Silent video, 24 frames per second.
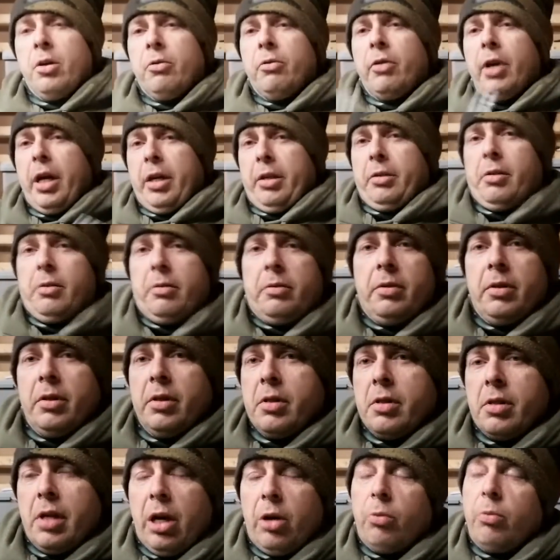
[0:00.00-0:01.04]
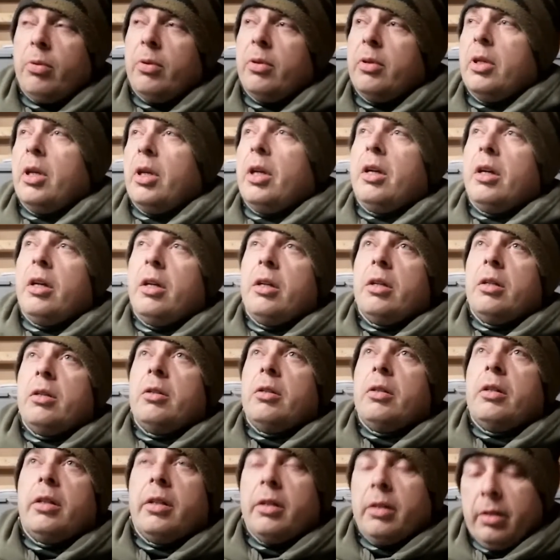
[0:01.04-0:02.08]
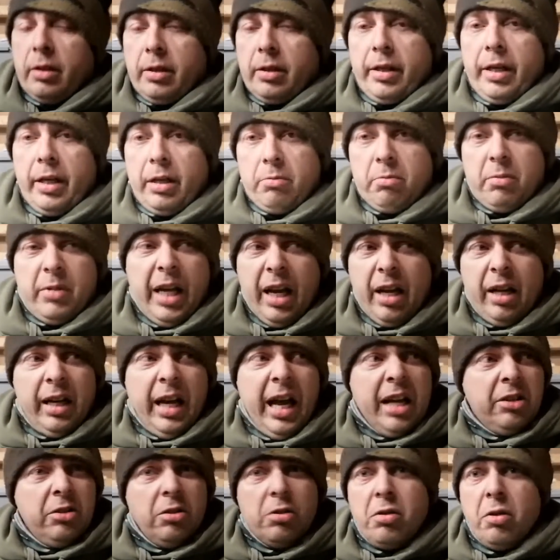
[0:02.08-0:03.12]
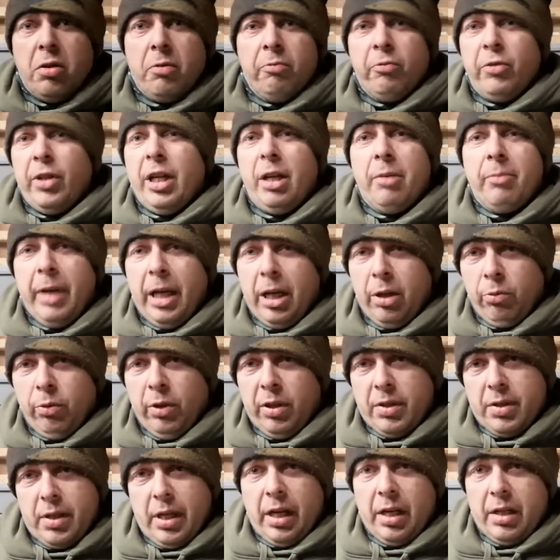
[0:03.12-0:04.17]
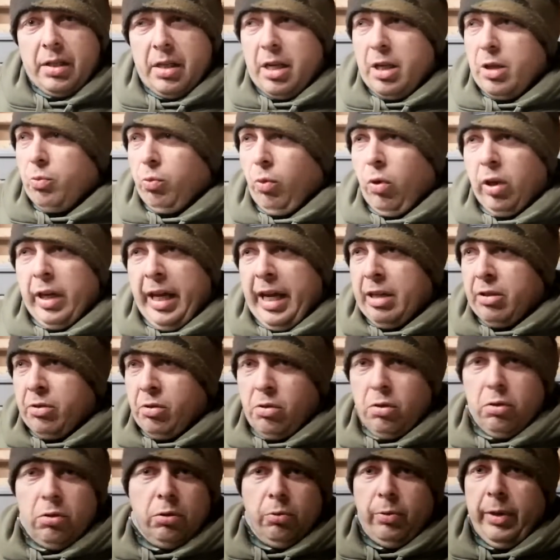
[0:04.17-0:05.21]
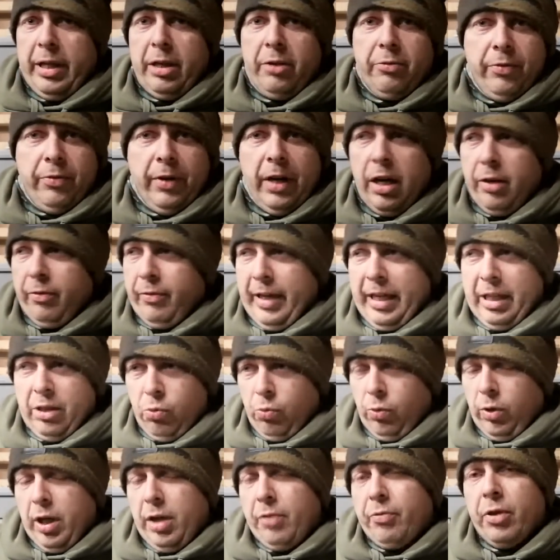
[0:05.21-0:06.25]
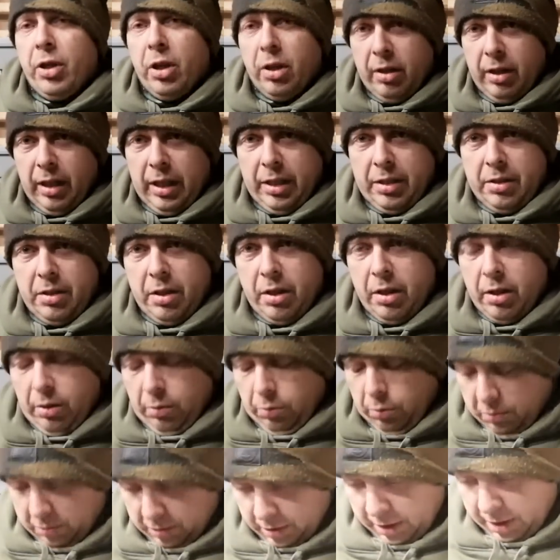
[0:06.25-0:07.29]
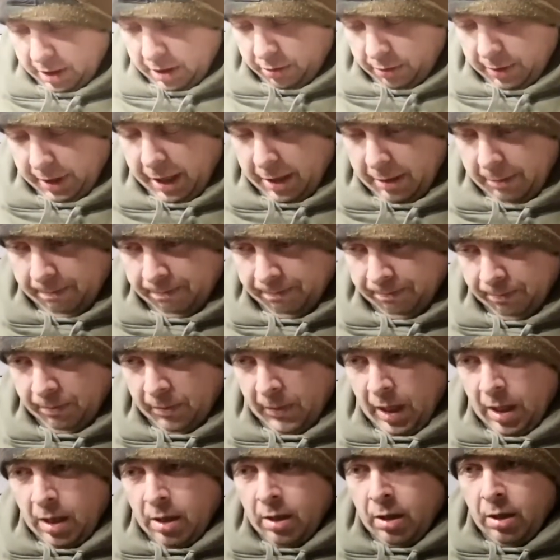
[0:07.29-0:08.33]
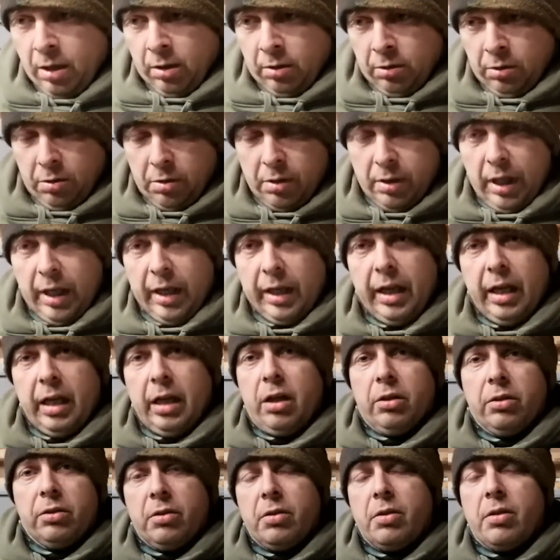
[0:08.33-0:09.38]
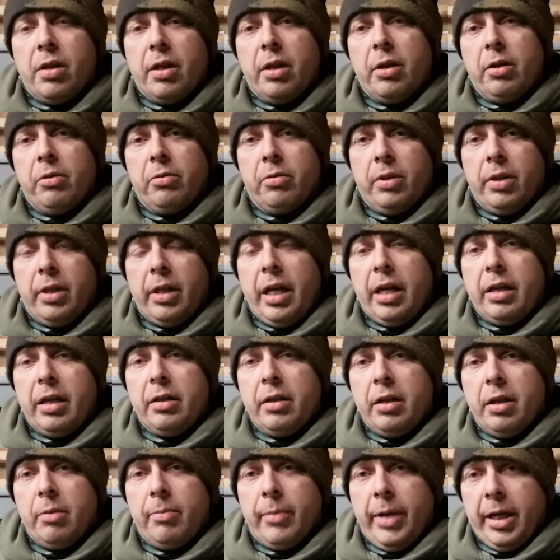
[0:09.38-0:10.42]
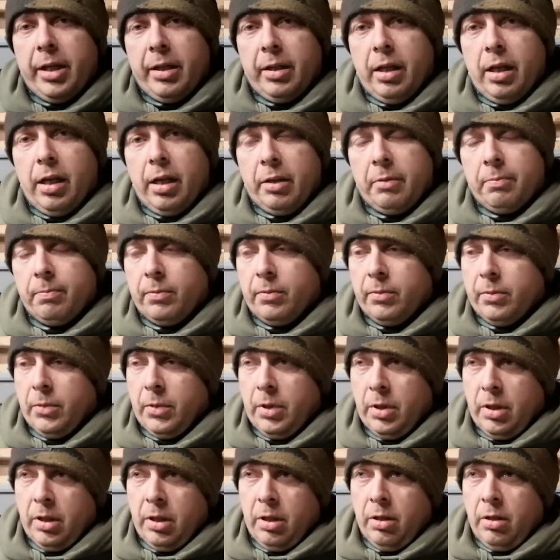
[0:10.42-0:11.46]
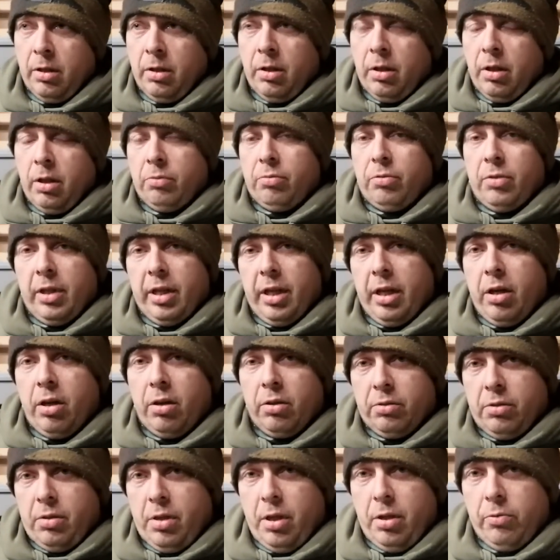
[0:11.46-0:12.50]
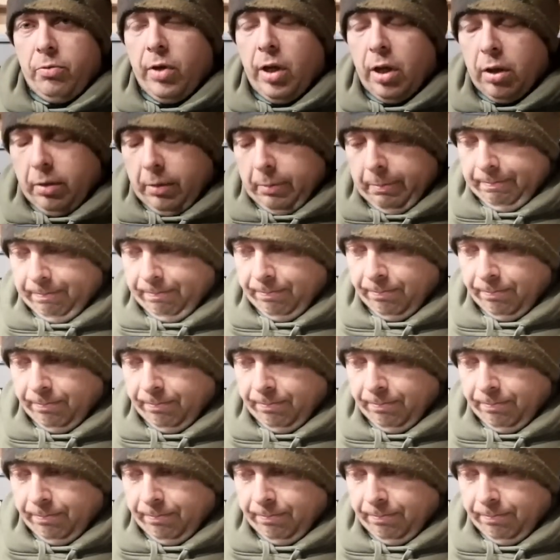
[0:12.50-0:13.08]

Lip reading: Right, so get a lead, doesn't really matter what size it is, 1 ounce all the way to 5 ounce, whatever you like to use, okay? Just tie that on to your end of your main line, obviously onto your rod.